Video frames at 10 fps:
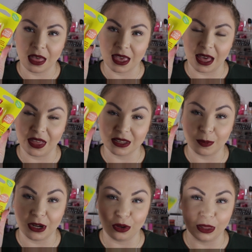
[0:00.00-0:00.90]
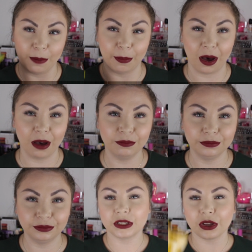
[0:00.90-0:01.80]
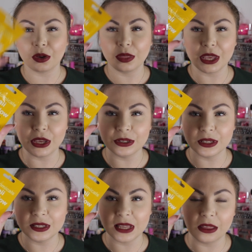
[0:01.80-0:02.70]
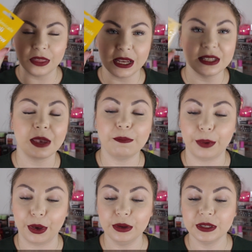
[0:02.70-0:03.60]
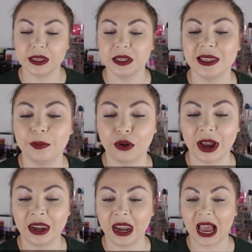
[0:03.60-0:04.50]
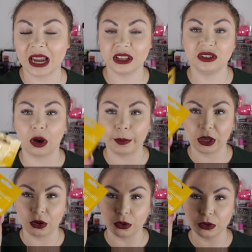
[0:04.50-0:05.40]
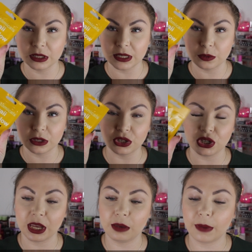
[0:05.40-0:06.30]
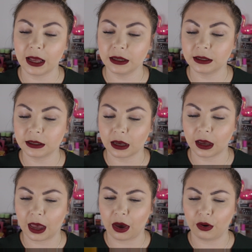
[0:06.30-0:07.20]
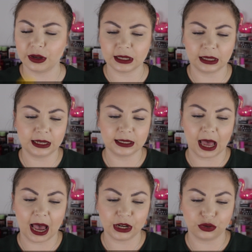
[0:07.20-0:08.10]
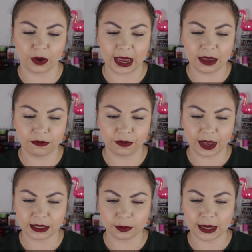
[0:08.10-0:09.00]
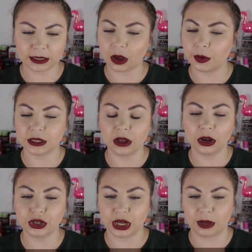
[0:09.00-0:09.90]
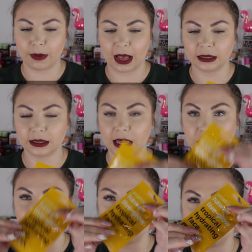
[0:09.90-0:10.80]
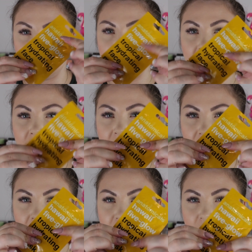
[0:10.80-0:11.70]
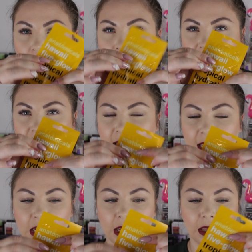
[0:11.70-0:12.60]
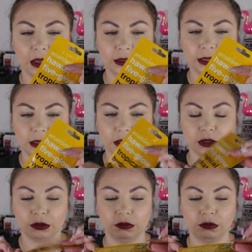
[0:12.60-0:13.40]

yeah, that's my new lip balm. So they used to sell these in Boots. This is the brand Anatomicals. This was a sheet mask, or it's at least a hydrating face mask. Oh, it's not a sheet mask, it's just a, you know, a mask in a little